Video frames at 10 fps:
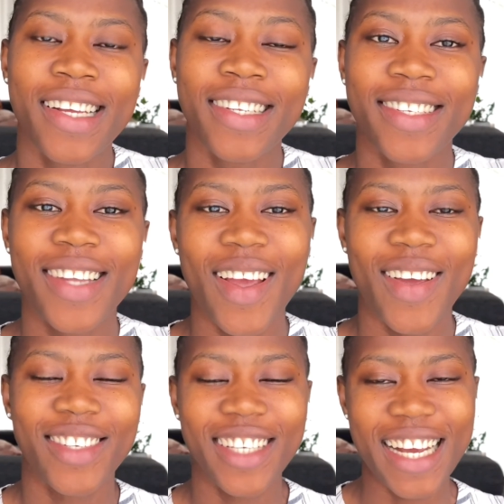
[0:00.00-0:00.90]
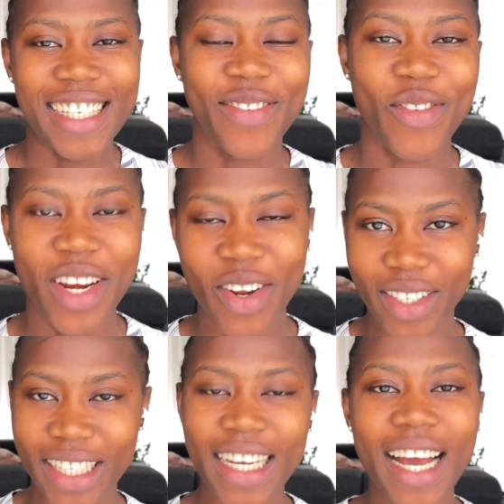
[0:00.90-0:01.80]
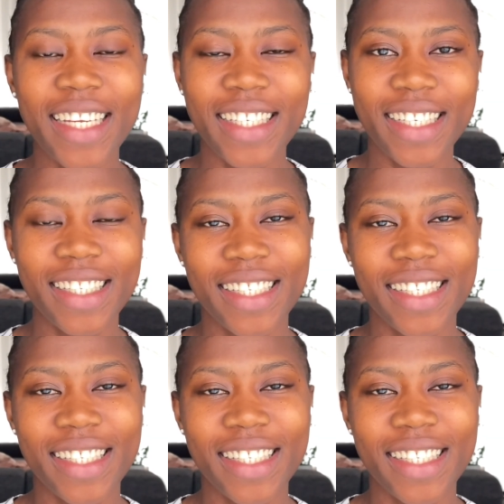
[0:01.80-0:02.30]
So, as you guys have read on the title,